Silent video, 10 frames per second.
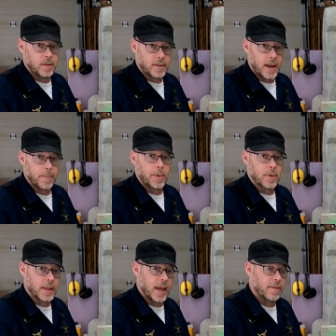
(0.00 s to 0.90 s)
dump
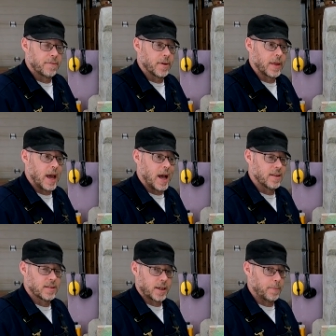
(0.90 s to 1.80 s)
or landfill that
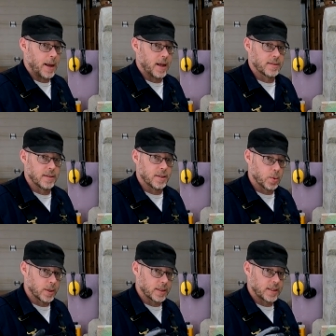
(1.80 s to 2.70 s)
has the capacity
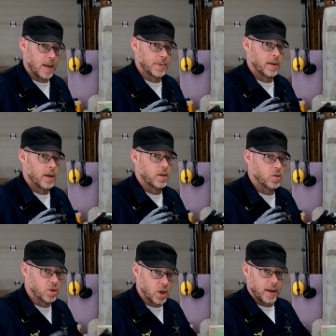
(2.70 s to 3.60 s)
to accept
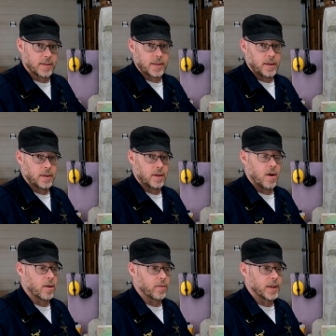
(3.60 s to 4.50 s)
just
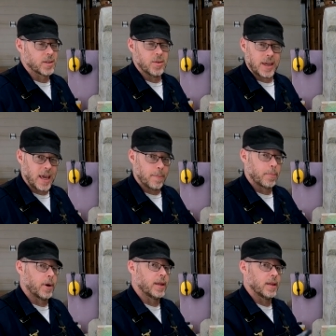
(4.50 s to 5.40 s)
concrete. So you can't
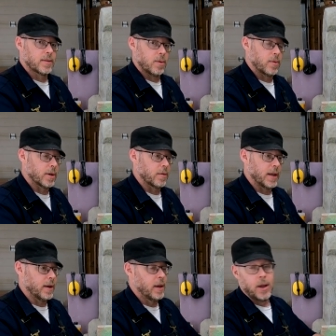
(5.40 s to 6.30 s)
bring this order
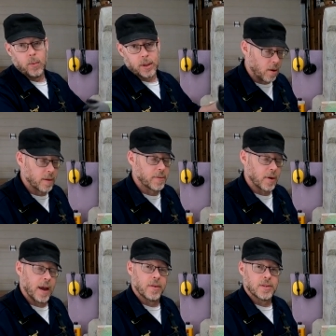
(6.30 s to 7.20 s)
in with all of
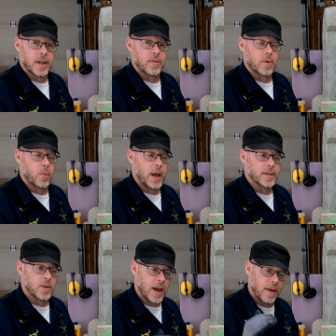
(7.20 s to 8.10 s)
your other general
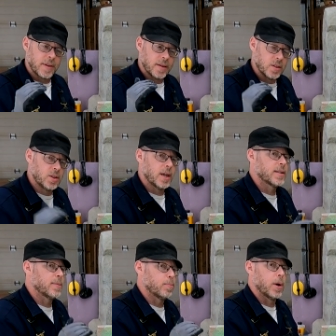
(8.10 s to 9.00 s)
waste. You have to
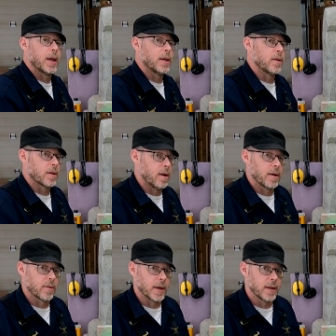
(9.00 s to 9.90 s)
just bring in your
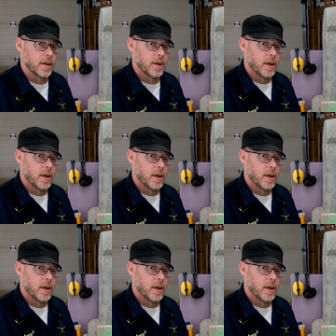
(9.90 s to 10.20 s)
concrete.